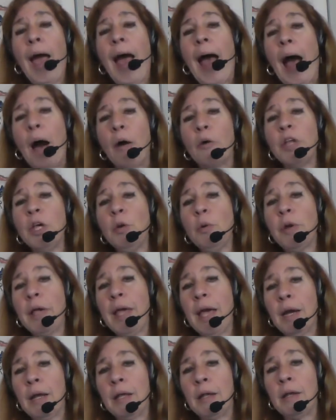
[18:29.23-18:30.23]
How do you
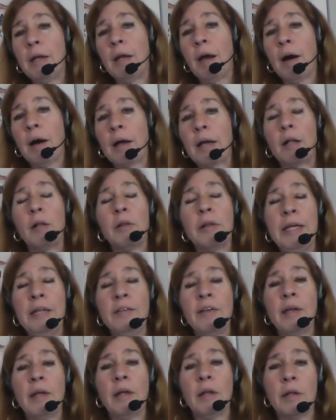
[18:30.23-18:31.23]
get it uh,
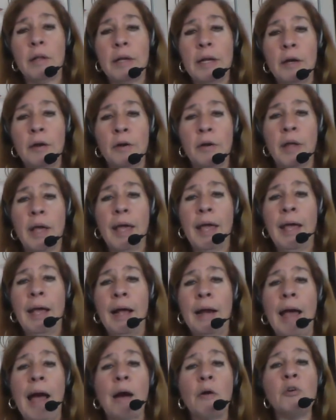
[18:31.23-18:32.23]
cleaned and cleared,
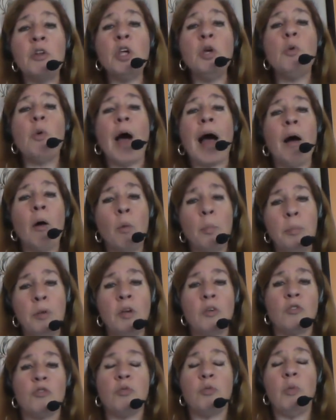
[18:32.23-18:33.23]
and how do you help
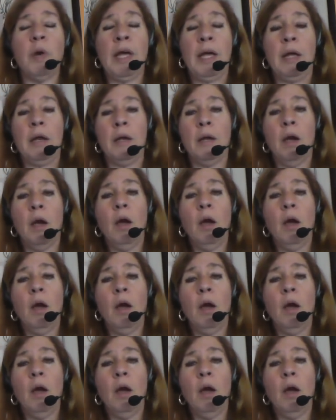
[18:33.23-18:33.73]
your twin